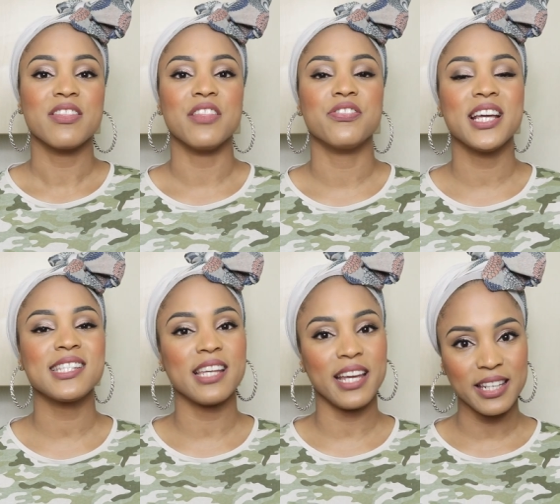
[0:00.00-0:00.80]
then
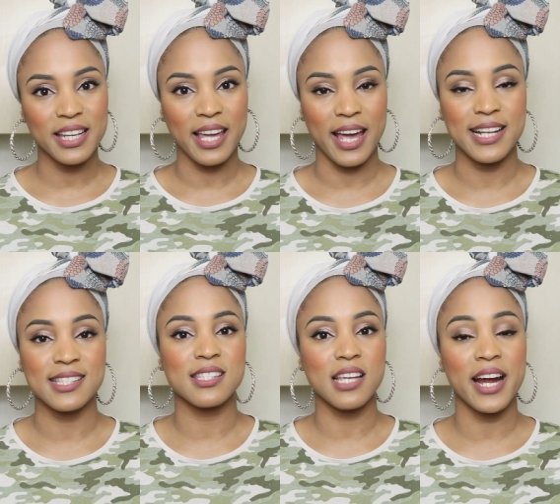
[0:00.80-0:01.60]
this
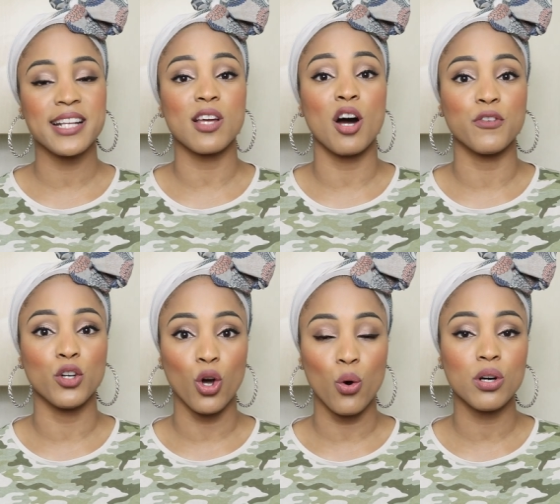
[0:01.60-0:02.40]
indicates signs of
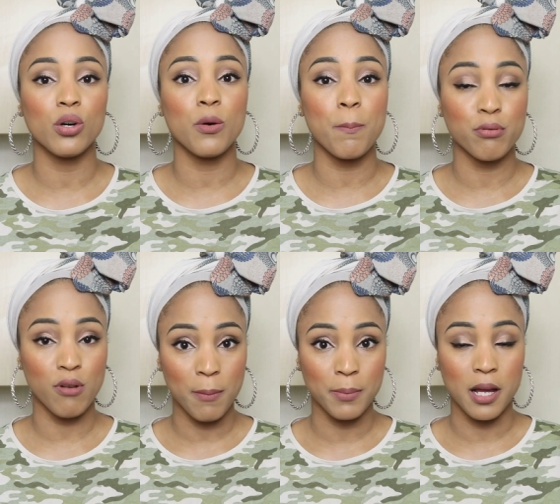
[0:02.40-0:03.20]
local
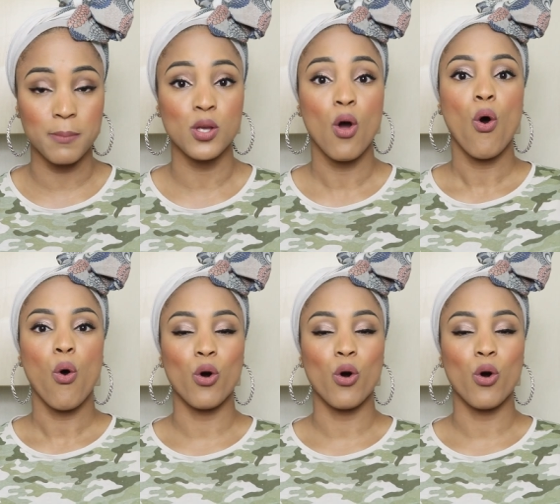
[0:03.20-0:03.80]
problems